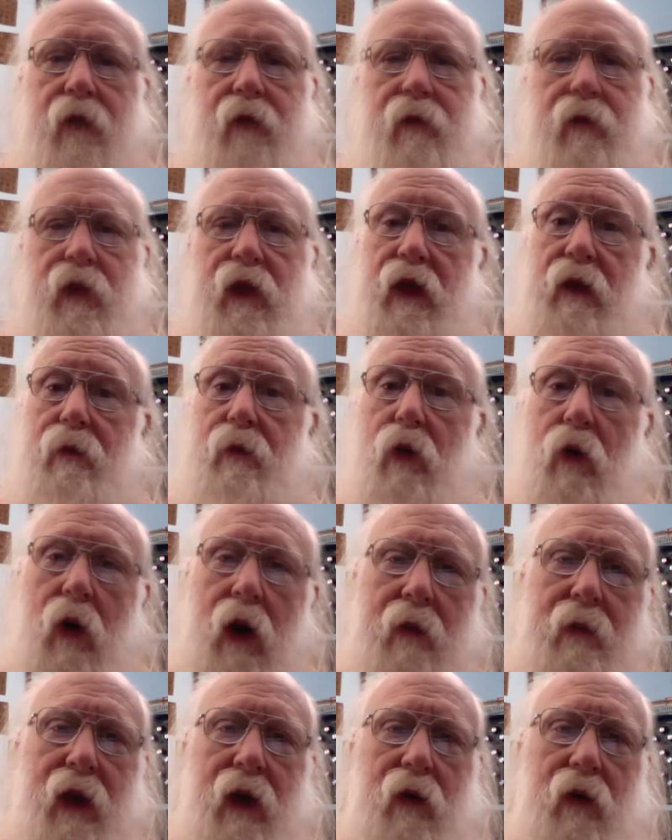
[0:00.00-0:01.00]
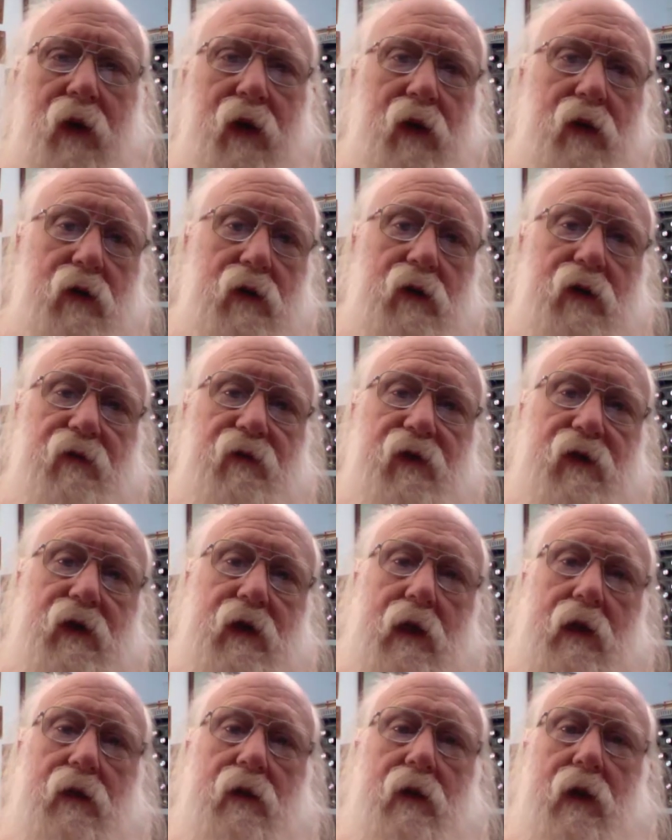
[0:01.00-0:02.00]
The primary use of a
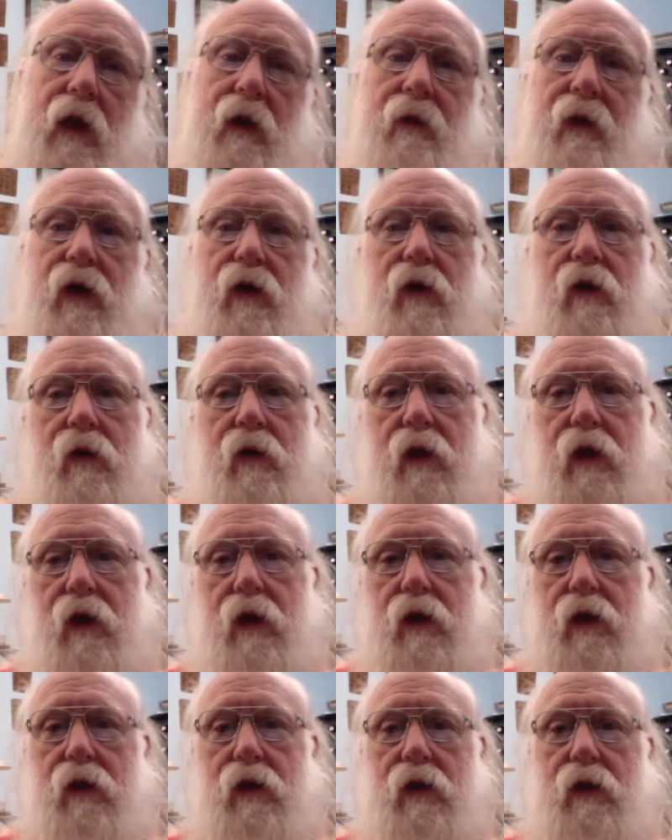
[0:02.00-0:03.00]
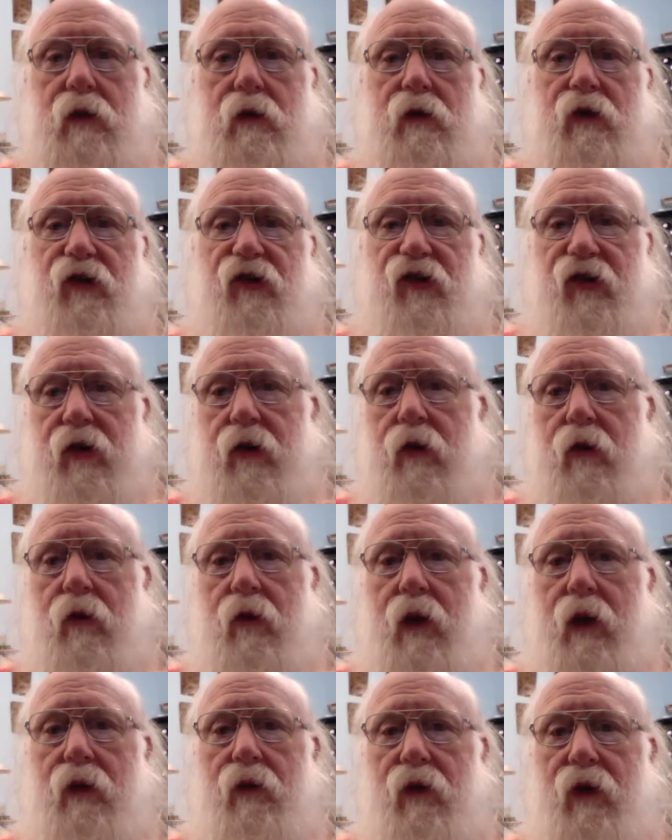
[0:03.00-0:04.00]
slew limiter is
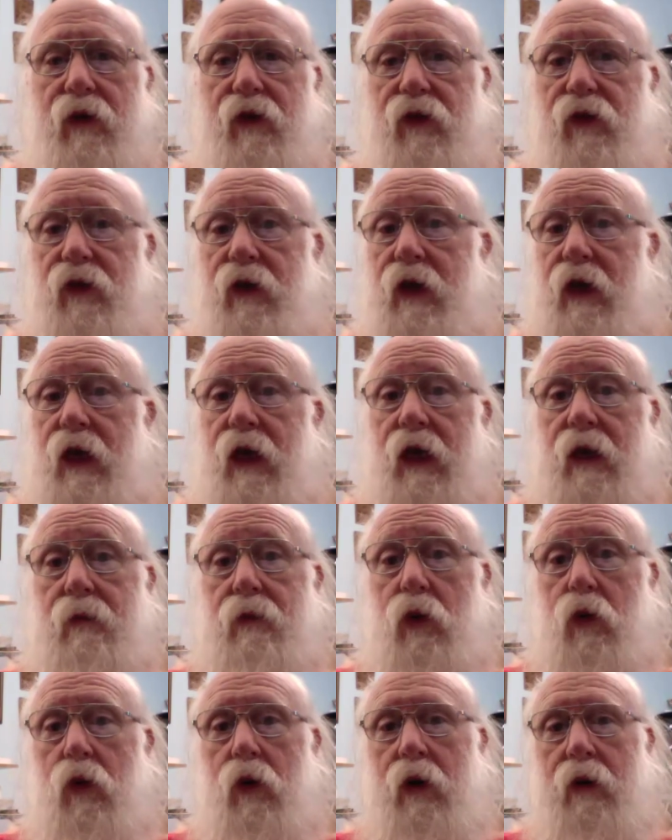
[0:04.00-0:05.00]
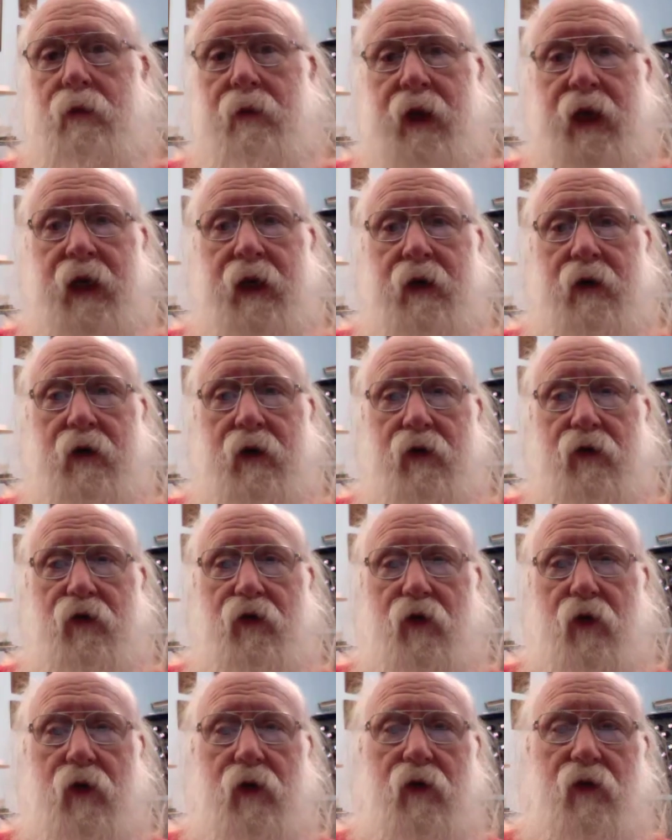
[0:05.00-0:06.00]
generally with the keyboard main
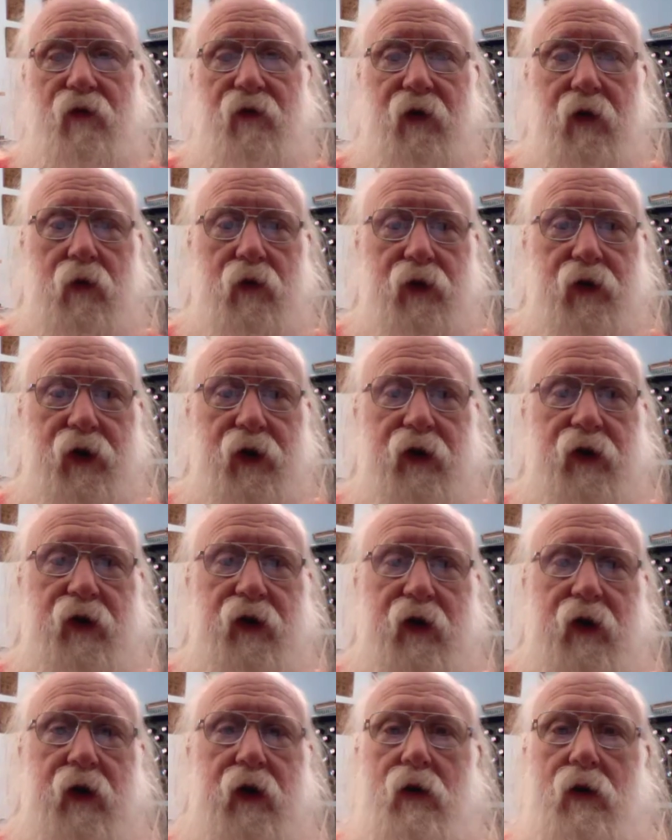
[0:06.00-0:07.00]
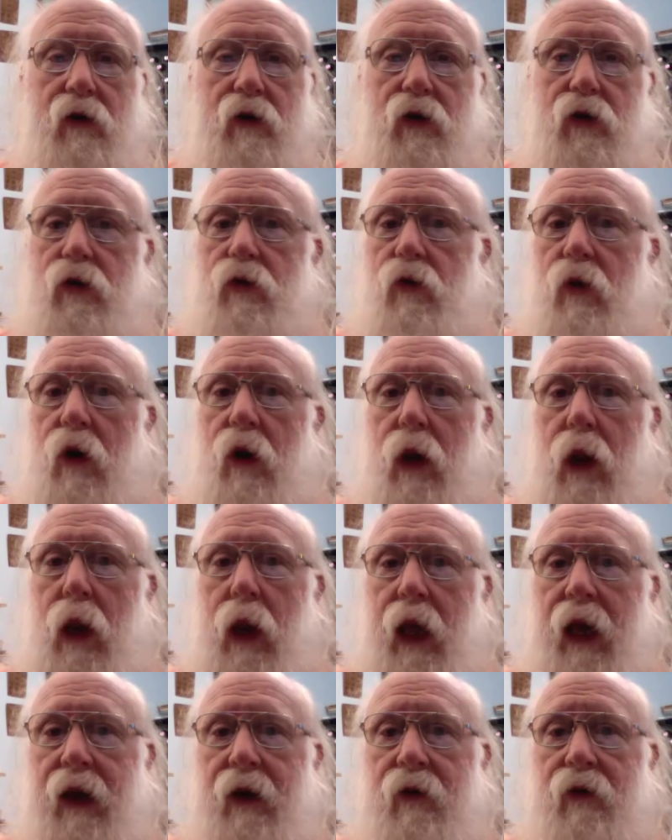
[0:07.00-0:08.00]
control voltage to
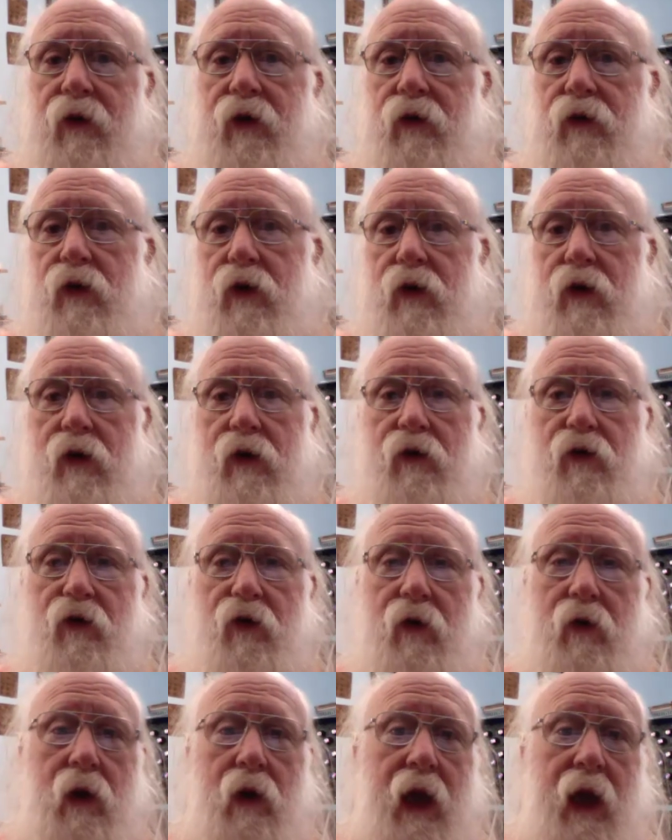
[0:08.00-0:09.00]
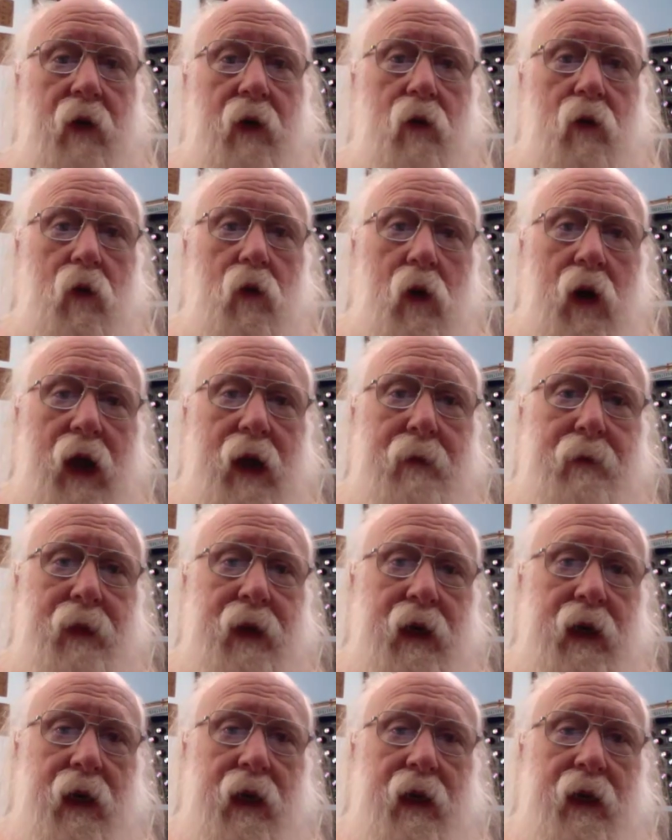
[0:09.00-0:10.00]
allow you to control how
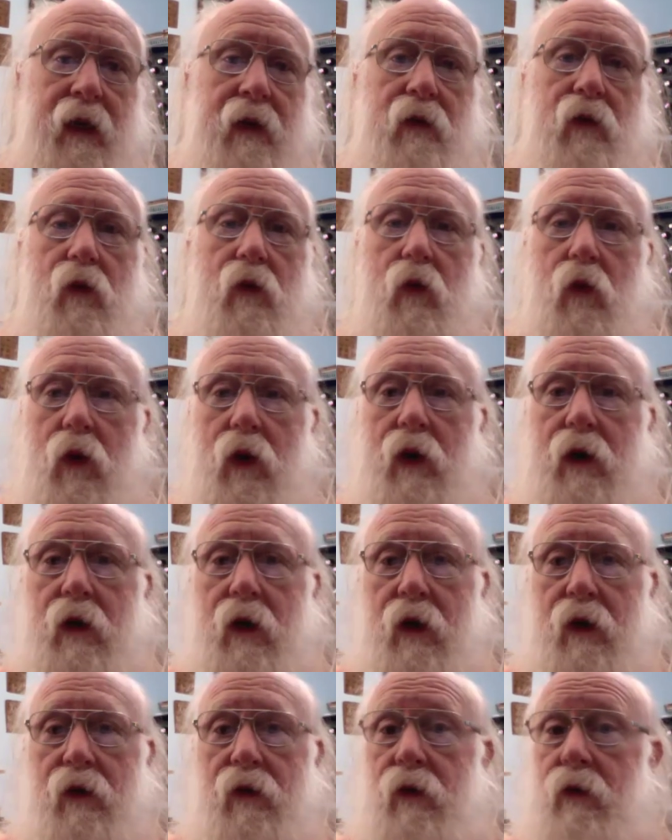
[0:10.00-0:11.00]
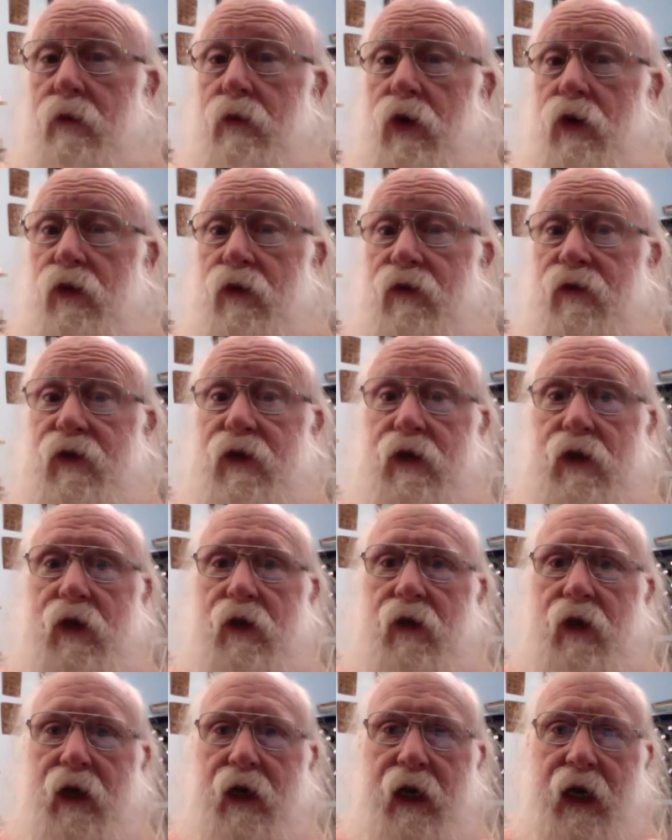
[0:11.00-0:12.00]
rapidly one note moves to
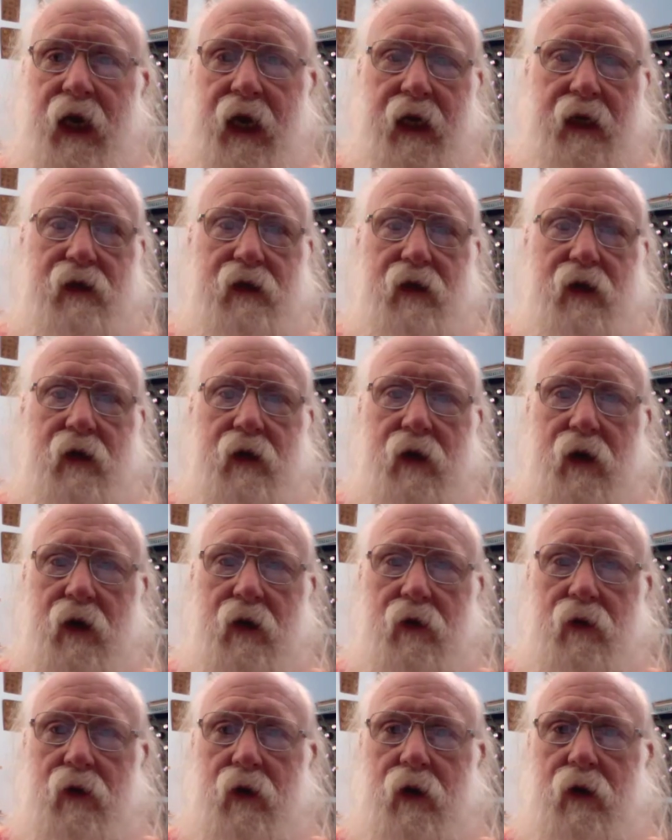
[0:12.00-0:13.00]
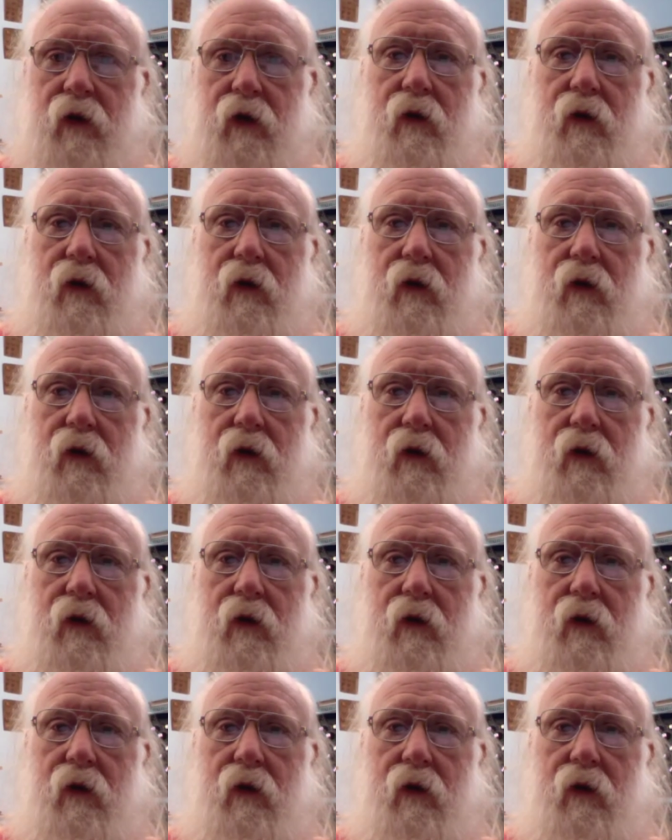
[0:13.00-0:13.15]
the next note.